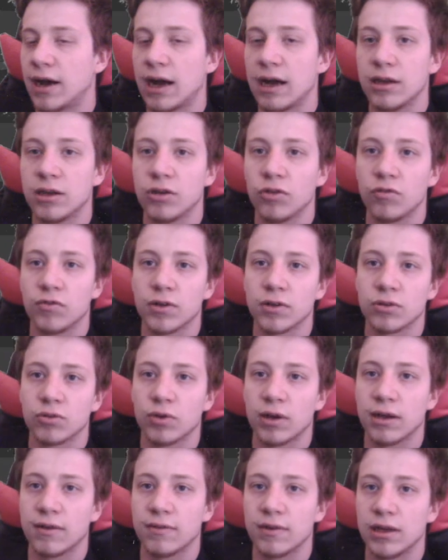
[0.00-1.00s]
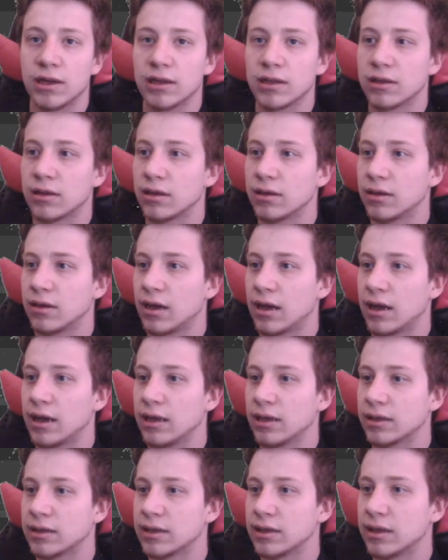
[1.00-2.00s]
wide you want to have it,
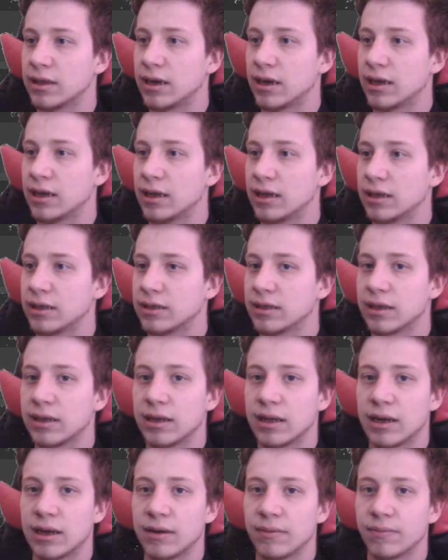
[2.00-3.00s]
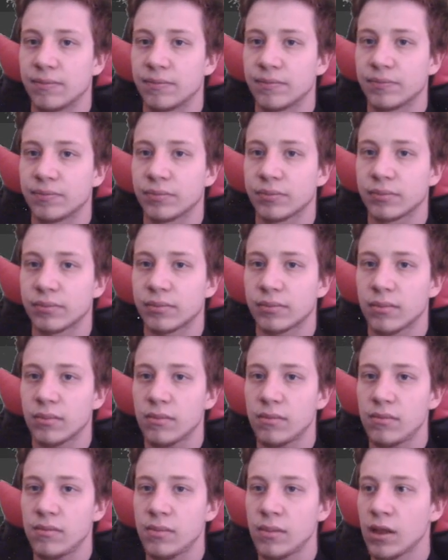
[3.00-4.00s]
etc, etc.
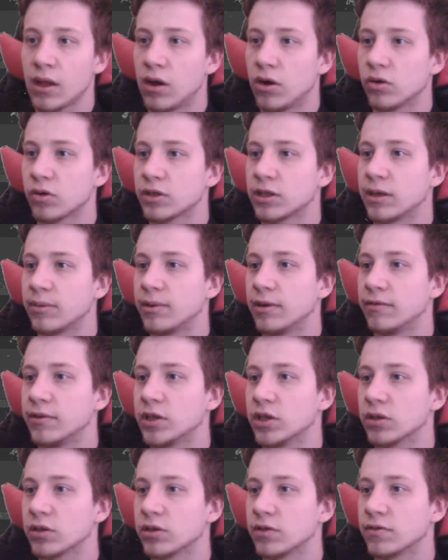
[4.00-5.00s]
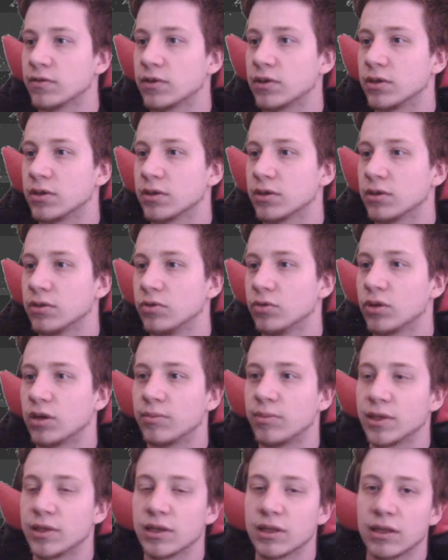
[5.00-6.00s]
Or subdivisions, of course. You
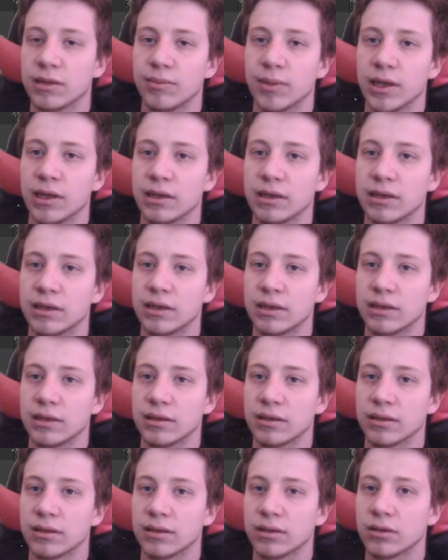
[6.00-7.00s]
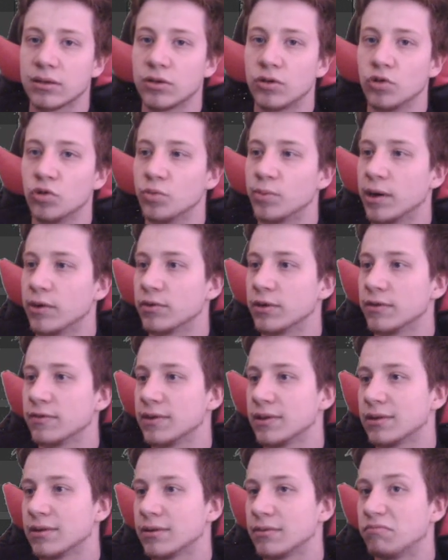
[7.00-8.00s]
can basically make a cube out of
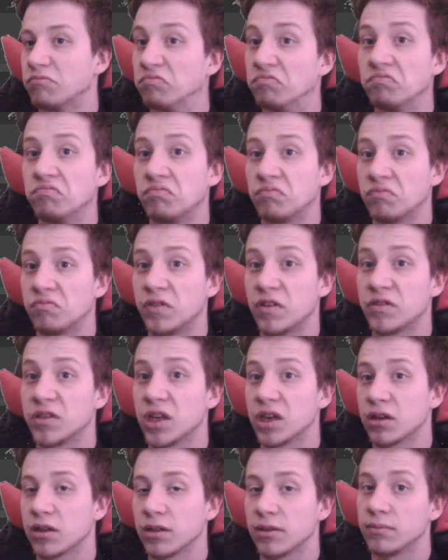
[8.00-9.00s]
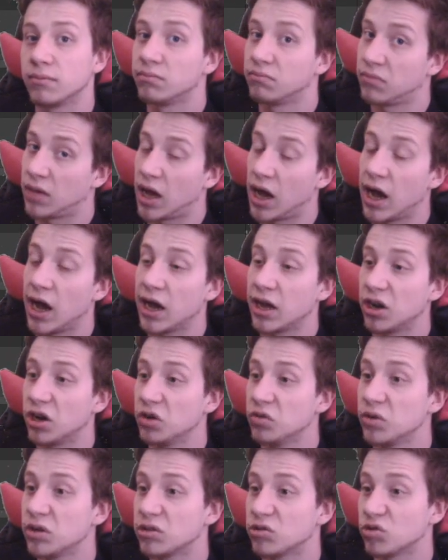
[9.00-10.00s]
it with circle. I
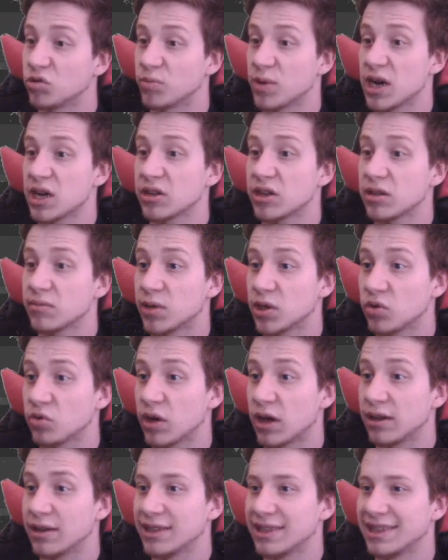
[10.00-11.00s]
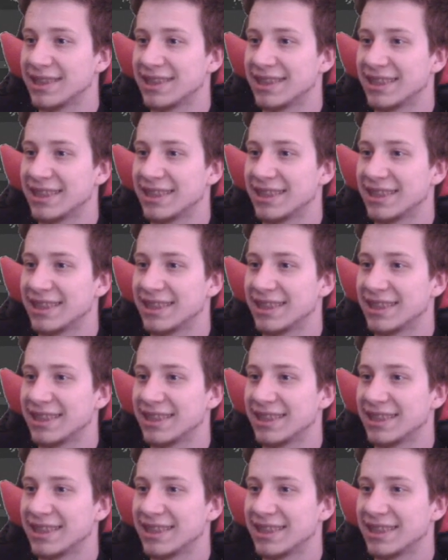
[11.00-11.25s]
know it's surprising, but you can.